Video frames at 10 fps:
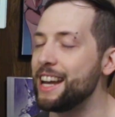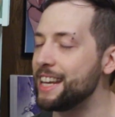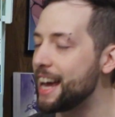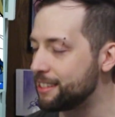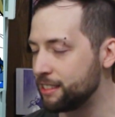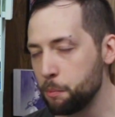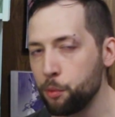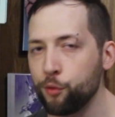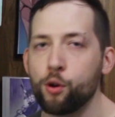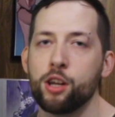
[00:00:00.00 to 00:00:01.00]
and yes,
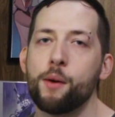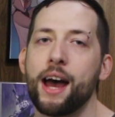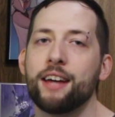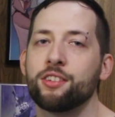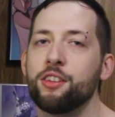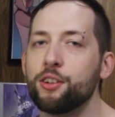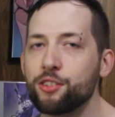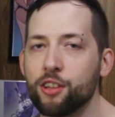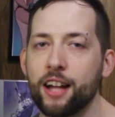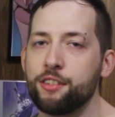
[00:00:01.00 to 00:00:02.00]
before you ask,
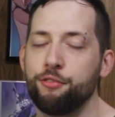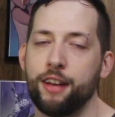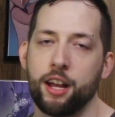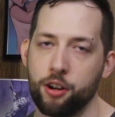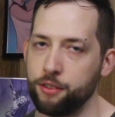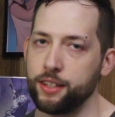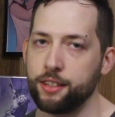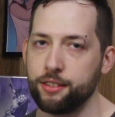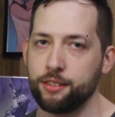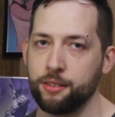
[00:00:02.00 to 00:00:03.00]
there's lots of fan art of
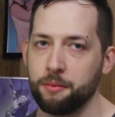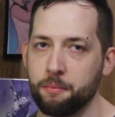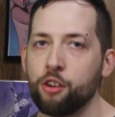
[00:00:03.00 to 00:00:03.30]
this.